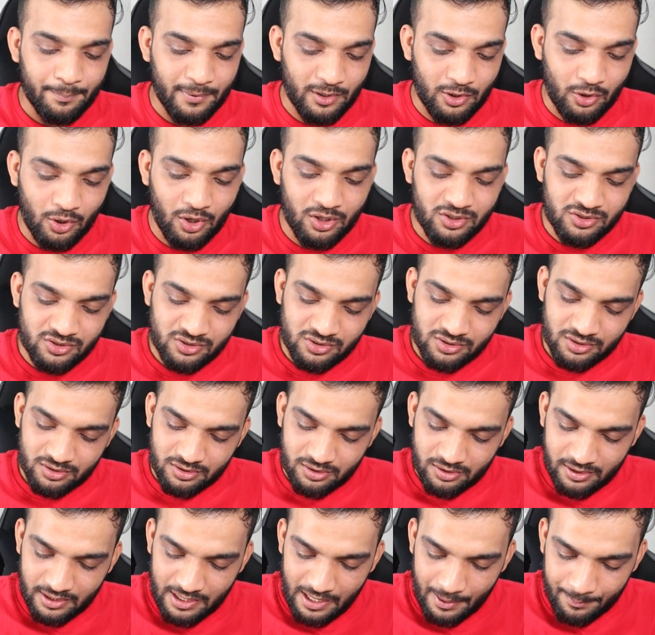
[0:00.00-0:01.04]
because
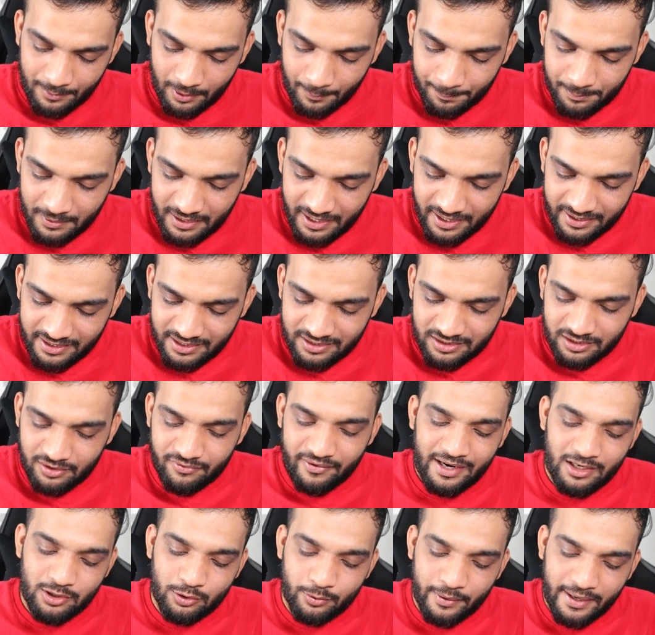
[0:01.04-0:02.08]
I'm updating the
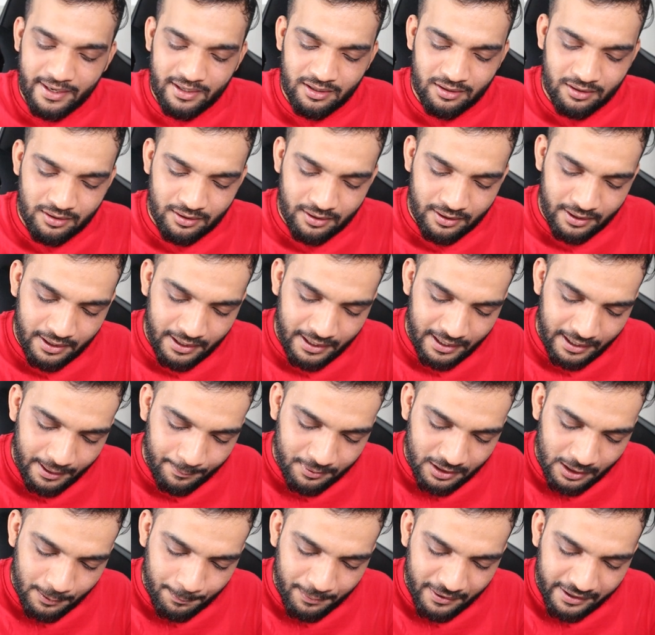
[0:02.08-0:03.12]
value n and
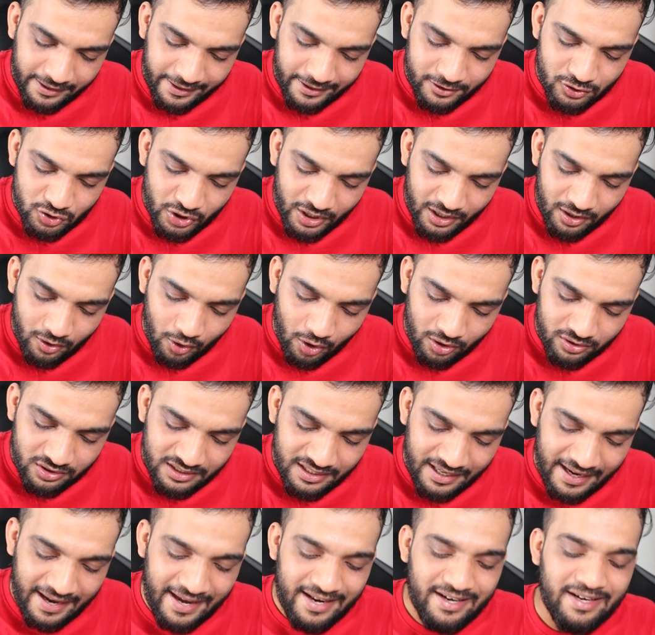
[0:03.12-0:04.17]
I'm keeping a check on
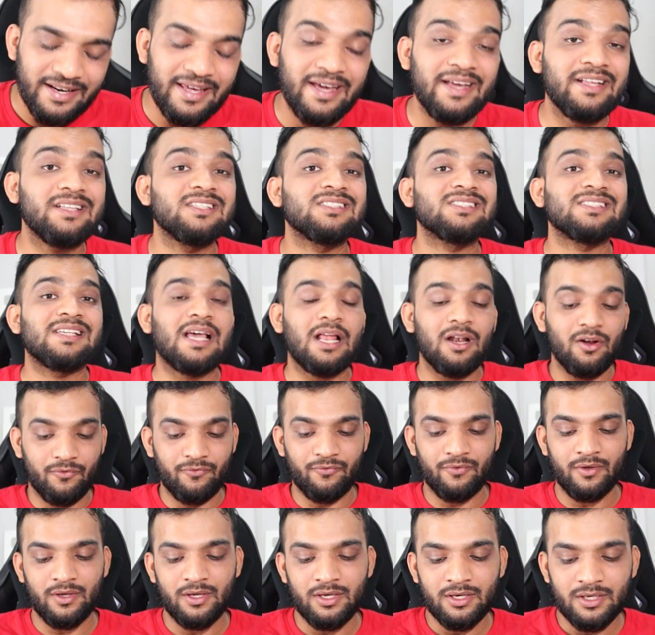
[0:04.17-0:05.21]
the n itself.
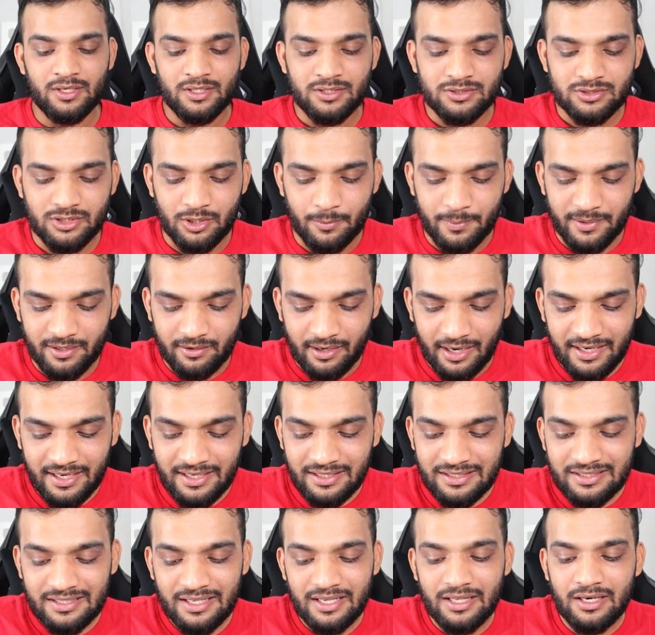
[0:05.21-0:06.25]
So it'll be
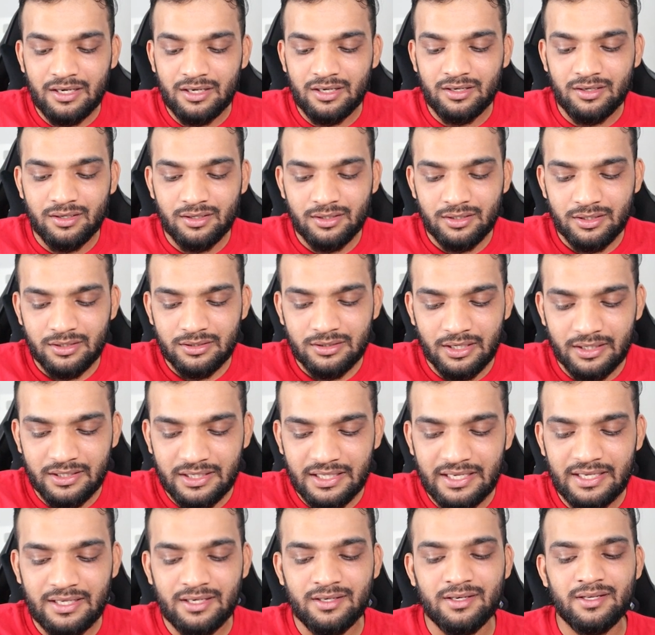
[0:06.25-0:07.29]
running till
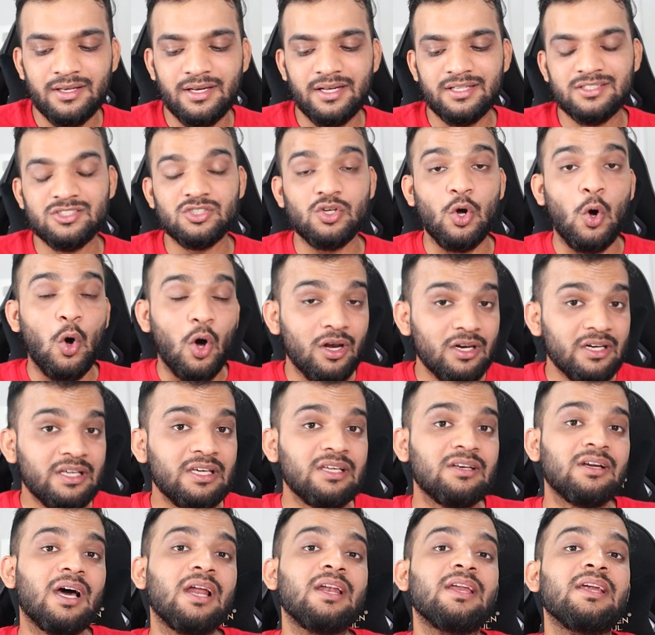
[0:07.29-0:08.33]
13. It's
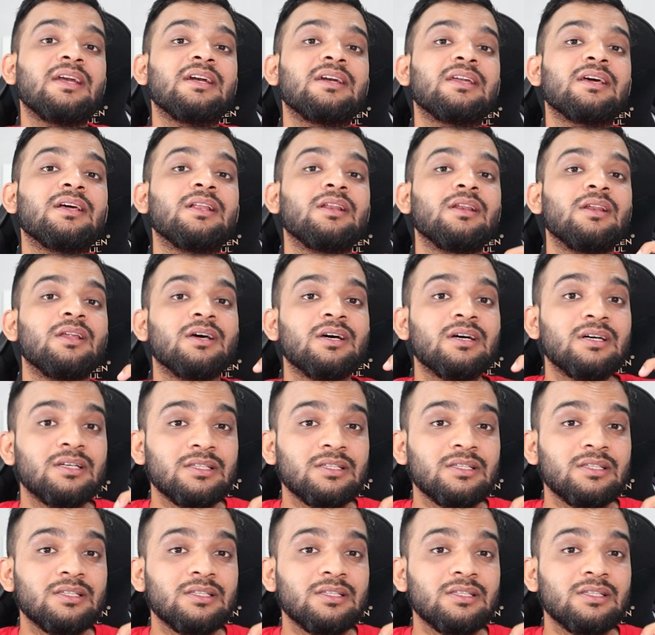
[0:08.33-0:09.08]
only running till